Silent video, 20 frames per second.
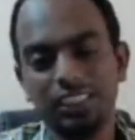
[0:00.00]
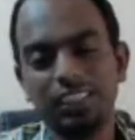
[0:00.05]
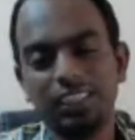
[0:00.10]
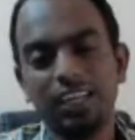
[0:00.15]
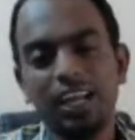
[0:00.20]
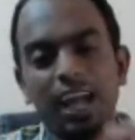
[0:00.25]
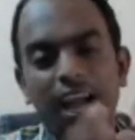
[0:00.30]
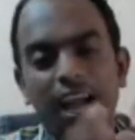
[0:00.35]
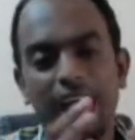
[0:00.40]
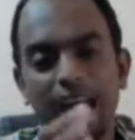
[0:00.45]

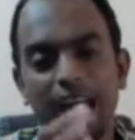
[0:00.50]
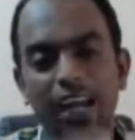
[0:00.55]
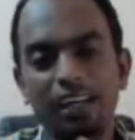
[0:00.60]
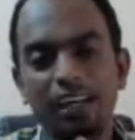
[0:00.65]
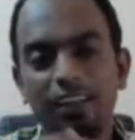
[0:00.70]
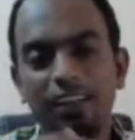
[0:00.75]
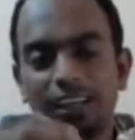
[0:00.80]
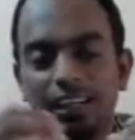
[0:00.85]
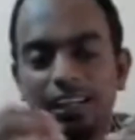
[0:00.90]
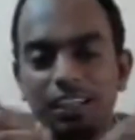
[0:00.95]
and
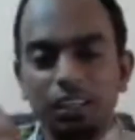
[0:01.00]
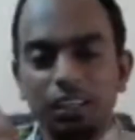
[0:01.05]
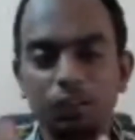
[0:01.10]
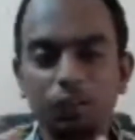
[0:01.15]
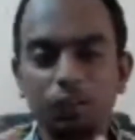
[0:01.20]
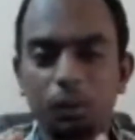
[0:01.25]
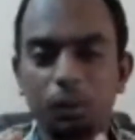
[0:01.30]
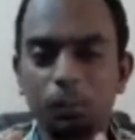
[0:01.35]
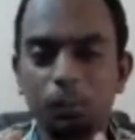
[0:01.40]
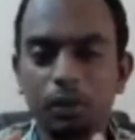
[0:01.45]
later you
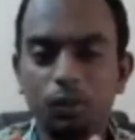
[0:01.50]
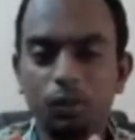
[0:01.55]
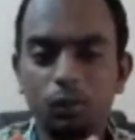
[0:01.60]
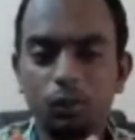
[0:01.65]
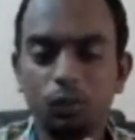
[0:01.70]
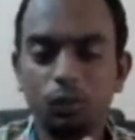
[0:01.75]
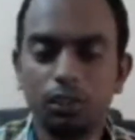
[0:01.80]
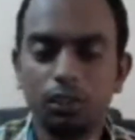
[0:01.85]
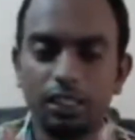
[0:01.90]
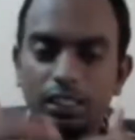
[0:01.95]
coming to know that
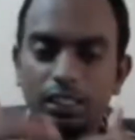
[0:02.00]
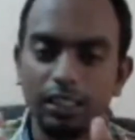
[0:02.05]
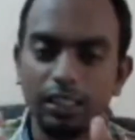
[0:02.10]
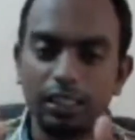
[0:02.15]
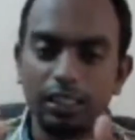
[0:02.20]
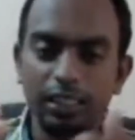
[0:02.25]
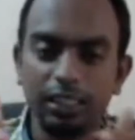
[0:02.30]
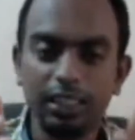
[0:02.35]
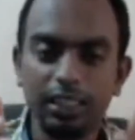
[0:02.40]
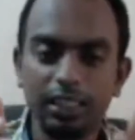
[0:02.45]
that data
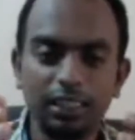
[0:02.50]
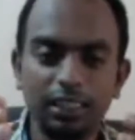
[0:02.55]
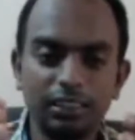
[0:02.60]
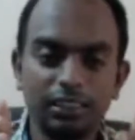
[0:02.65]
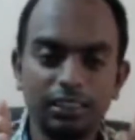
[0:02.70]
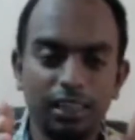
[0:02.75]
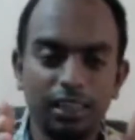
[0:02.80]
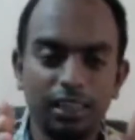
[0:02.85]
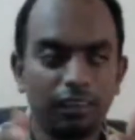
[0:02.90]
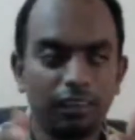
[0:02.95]
is
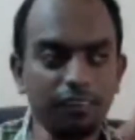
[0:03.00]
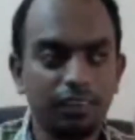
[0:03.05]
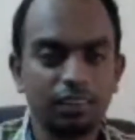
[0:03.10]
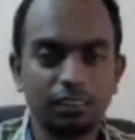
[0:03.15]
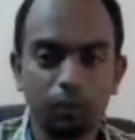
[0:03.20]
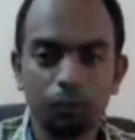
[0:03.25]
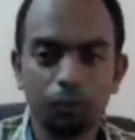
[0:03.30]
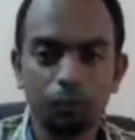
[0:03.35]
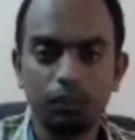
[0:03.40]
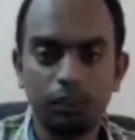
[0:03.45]
having
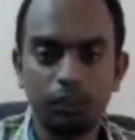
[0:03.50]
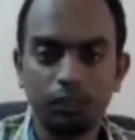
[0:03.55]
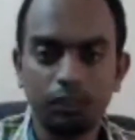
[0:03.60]
something